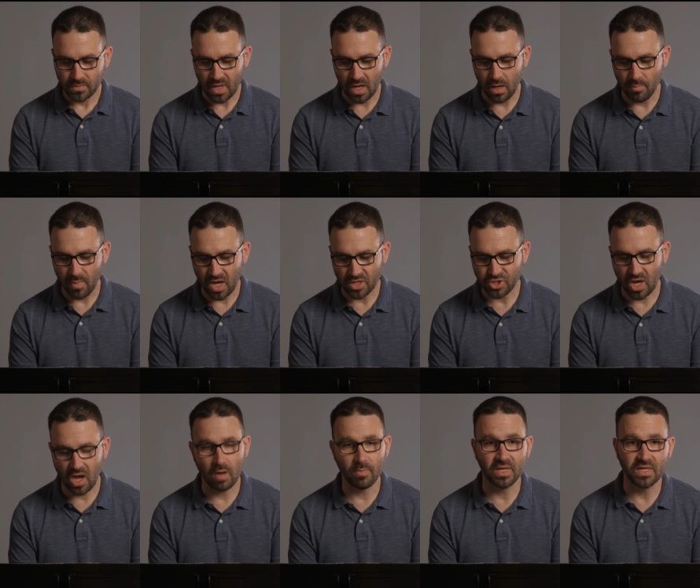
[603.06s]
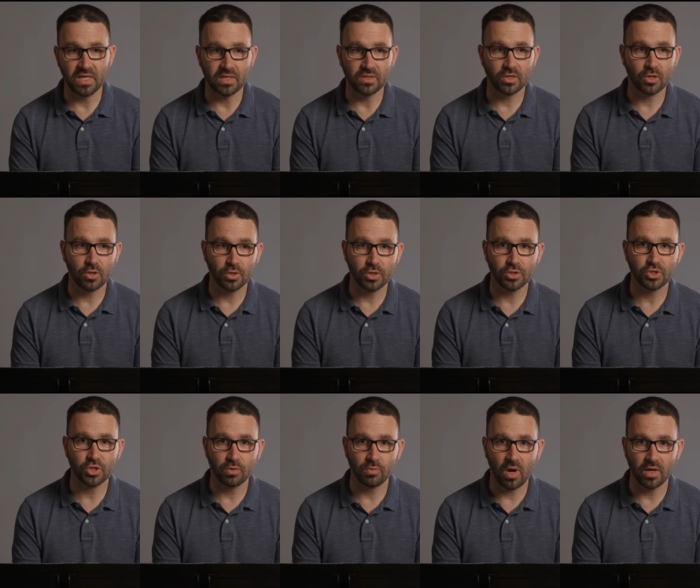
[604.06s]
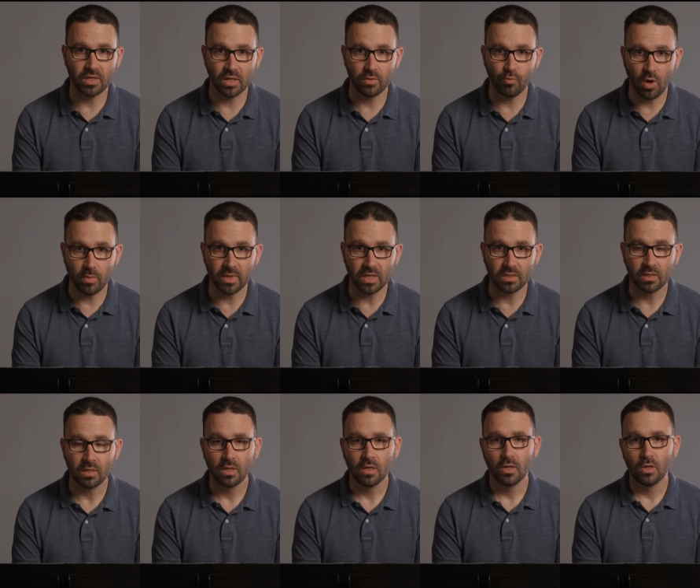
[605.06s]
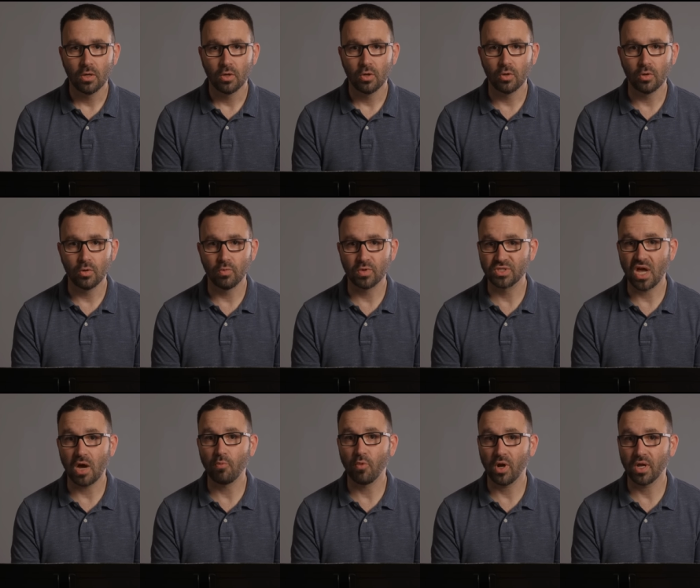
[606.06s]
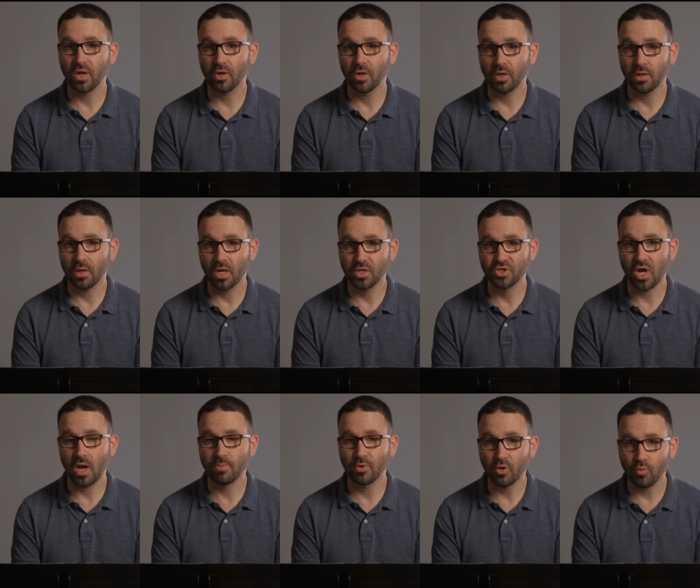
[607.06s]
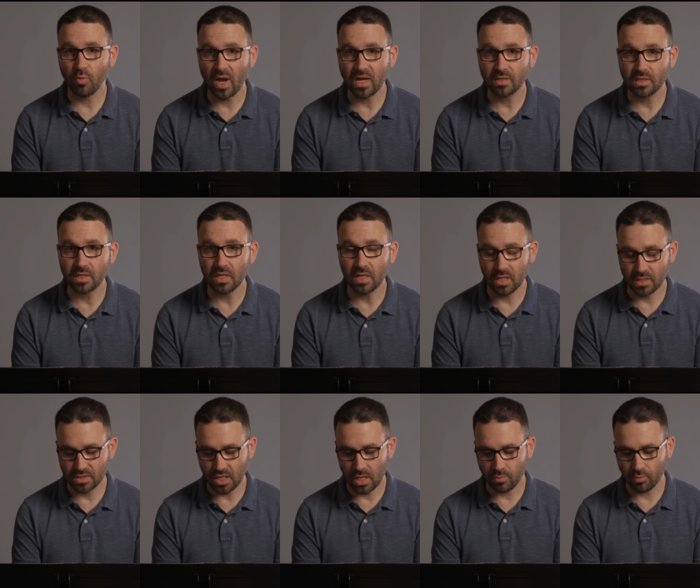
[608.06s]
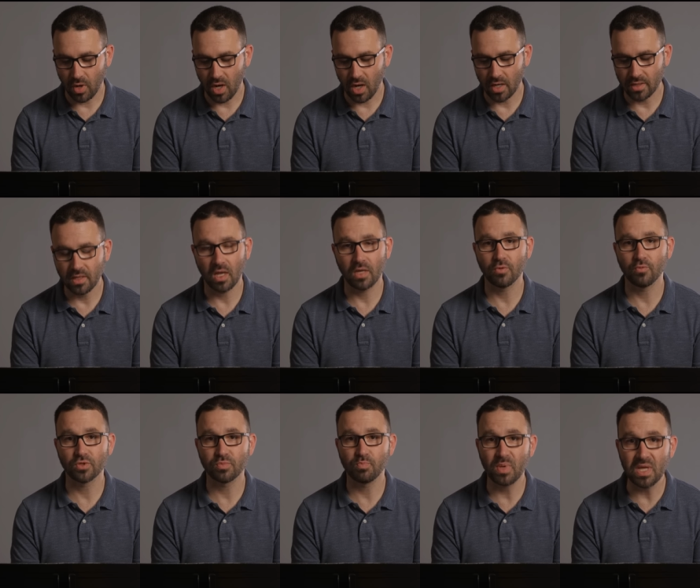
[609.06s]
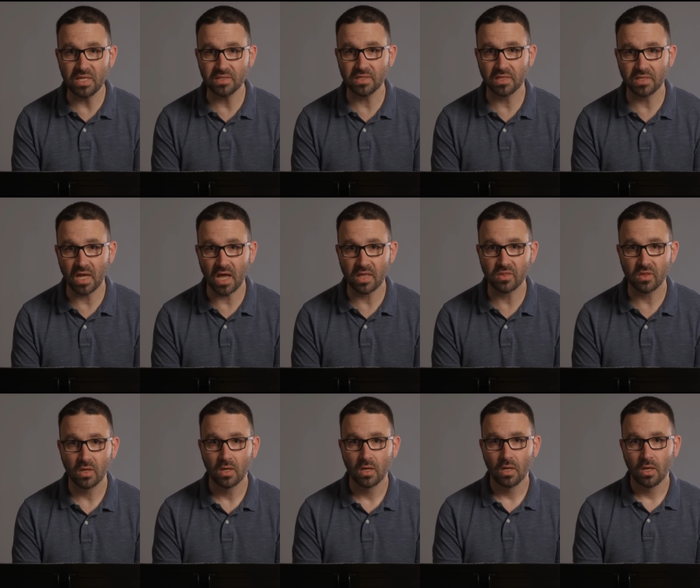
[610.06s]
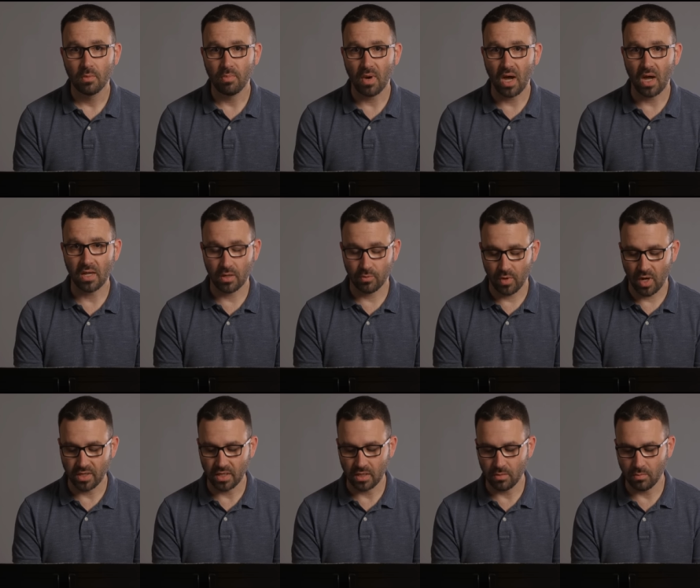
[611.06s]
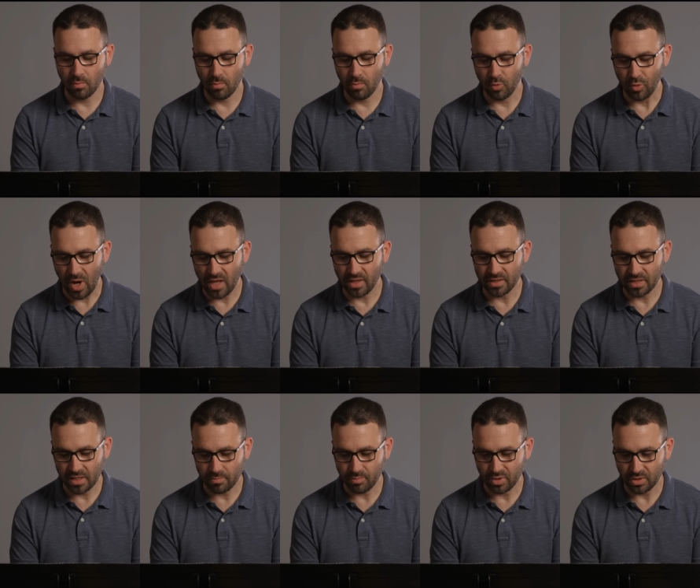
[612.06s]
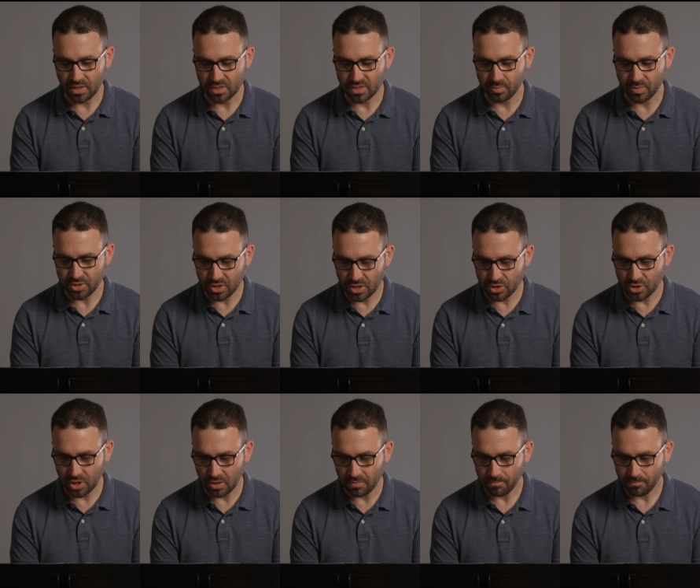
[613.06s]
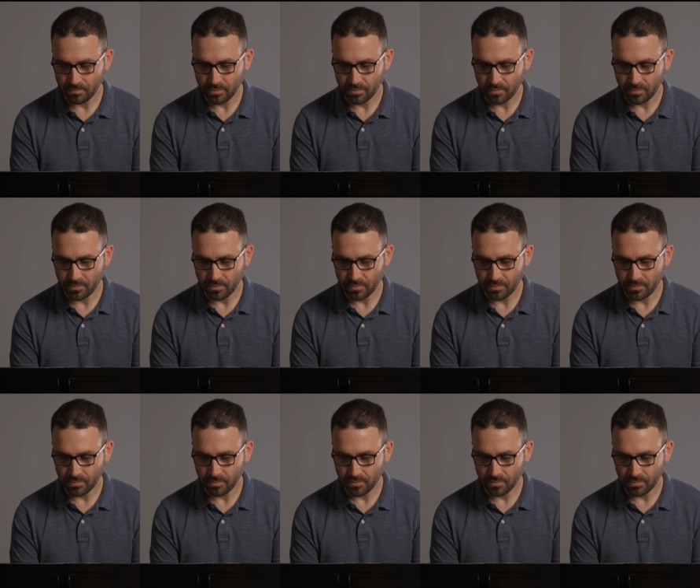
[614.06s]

uh, Masha Amini, the Kurdish Iranian woman who was not wearing her hijab correctly in Tehran and who was beaten to death by Iranian morality police, the Basiji,